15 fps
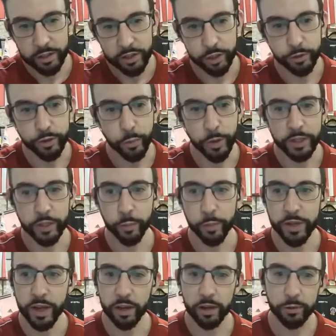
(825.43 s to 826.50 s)
Souza picked up
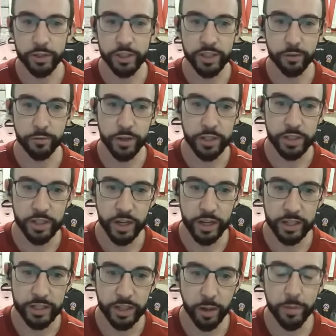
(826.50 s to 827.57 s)
a yellow on
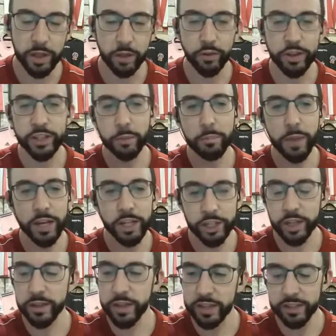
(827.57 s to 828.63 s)
76. I mean, the reason I'm
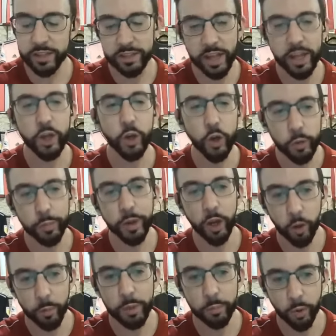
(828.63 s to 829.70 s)
mentioning these is they could
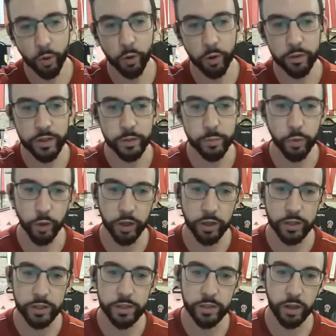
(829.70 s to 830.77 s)
become important. These
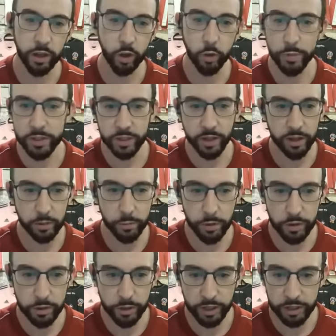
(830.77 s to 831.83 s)
bookings are coming together with
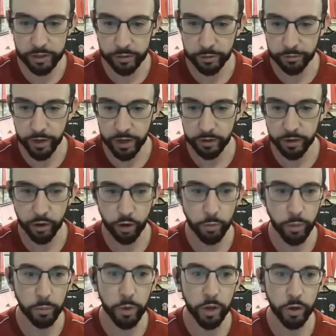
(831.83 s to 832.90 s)
a Newcastle defender. I don't
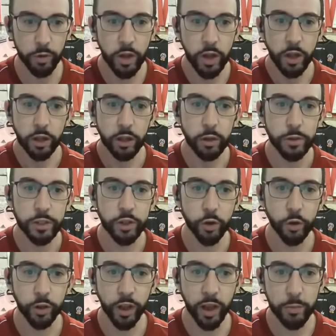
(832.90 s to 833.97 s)
remember who. Lewis
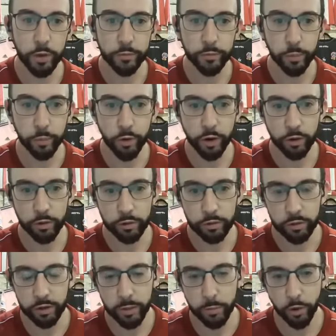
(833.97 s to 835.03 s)
Hall came on for Bruno
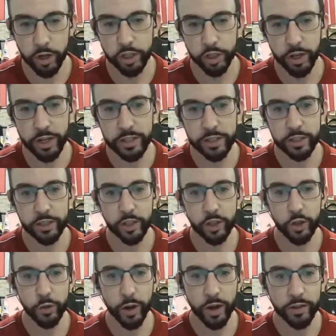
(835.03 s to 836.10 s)
Guimaraes on
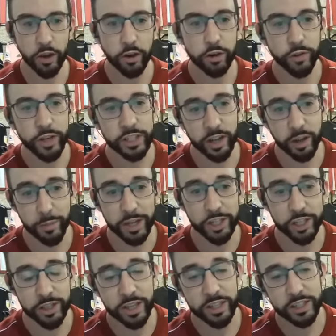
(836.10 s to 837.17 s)
82. And the only reason I
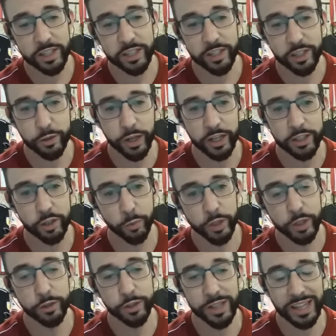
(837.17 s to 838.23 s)
mention this is Newcastle were
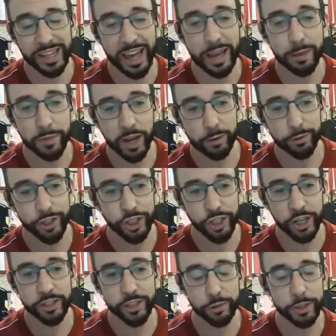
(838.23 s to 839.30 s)
using the game now as a
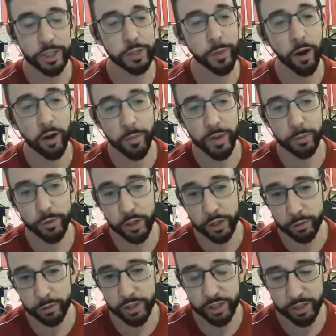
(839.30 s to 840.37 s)
chance to experiment with a
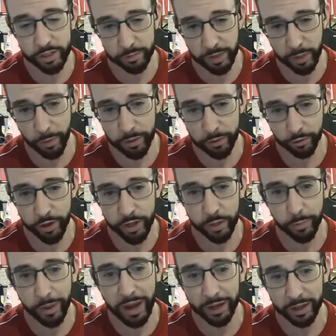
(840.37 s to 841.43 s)
new system. They went 3 at
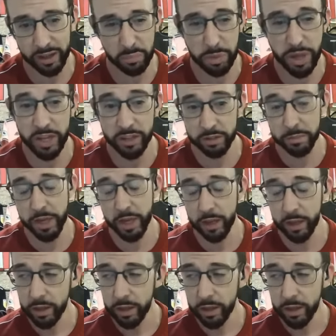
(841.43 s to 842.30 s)
the back, it appeared to me.